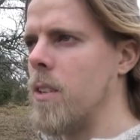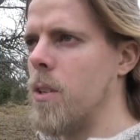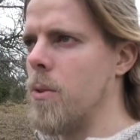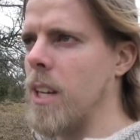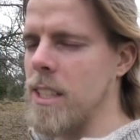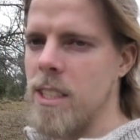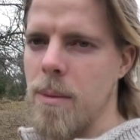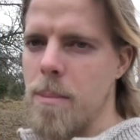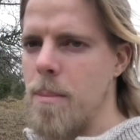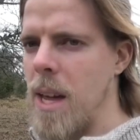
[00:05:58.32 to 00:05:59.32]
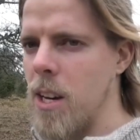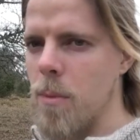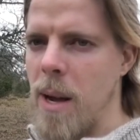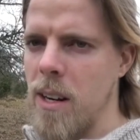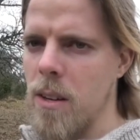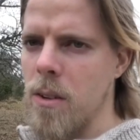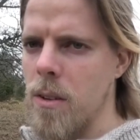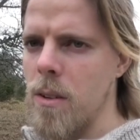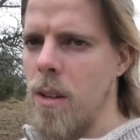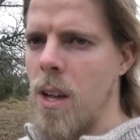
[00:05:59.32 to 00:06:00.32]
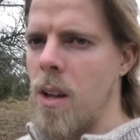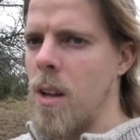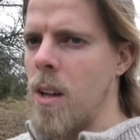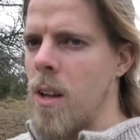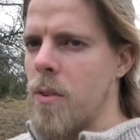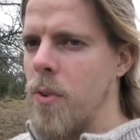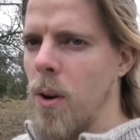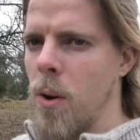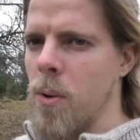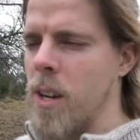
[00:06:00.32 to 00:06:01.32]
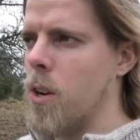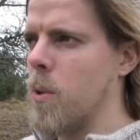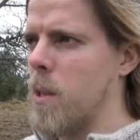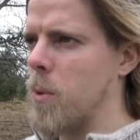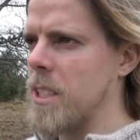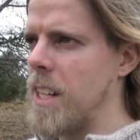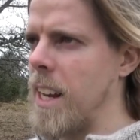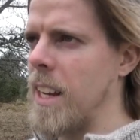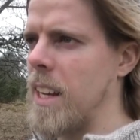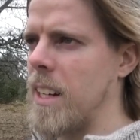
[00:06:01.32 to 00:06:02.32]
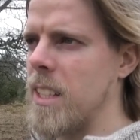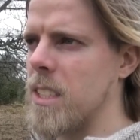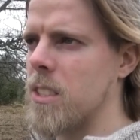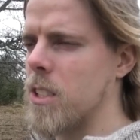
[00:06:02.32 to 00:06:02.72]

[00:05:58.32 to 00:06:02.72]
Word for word: Do this. Make your bed. Follow the Golden One's link in his